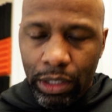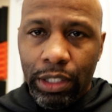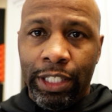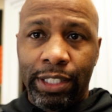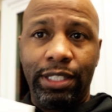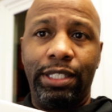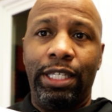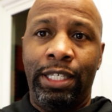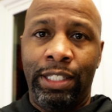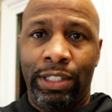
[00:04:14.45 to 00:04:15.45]
This
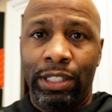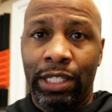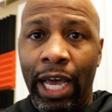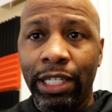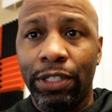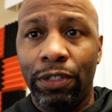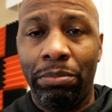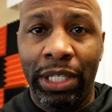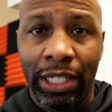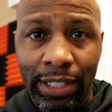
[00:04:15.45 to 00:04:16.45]
is not going to
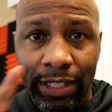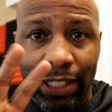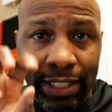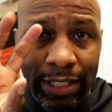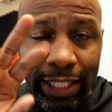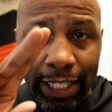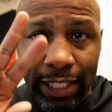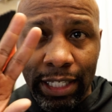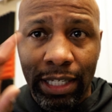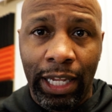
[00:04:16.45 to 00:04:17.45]
be a
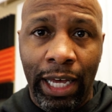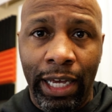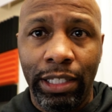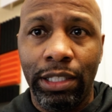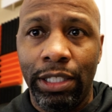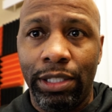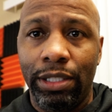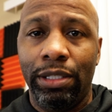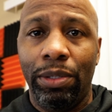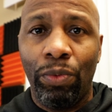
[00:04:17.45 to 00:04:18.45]
Cintiq line. This
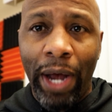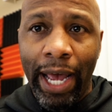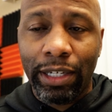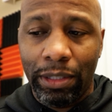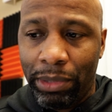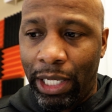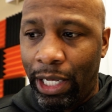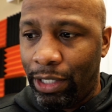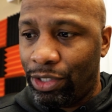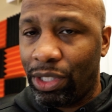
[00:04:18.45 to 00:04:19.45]
is a Wacom
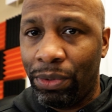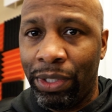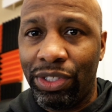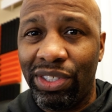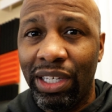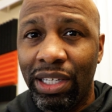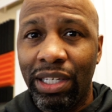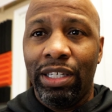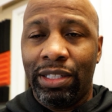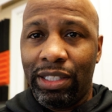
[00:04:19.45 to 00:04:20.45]
line, so it's
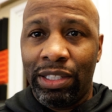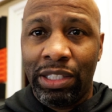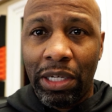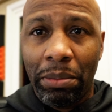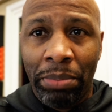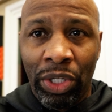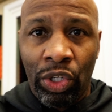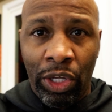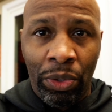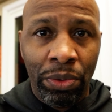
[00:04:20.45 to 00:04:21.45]
a step
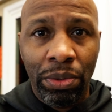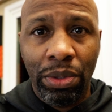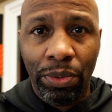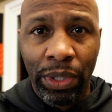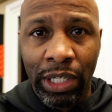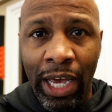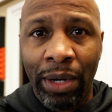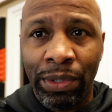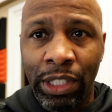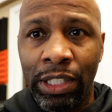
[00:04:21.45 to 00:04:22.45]
below what
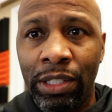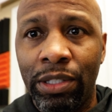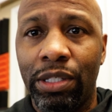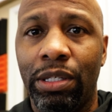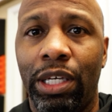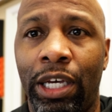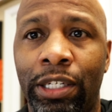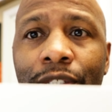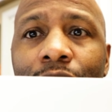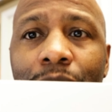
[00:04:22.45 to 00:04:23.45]
that one is, and
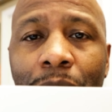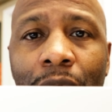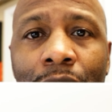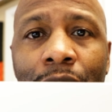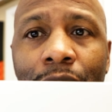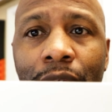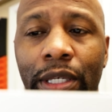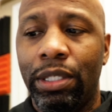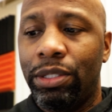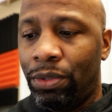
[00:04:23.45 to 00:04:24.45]
it's smaller,
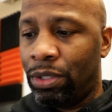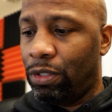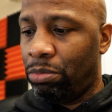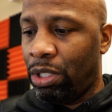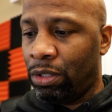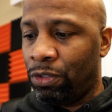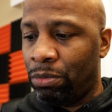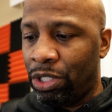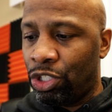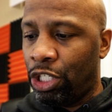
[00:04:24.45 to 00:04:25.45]
so it's going to be a little
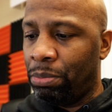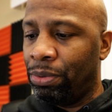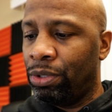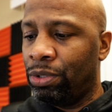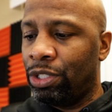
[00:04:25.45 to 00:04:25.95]
bit cheaper.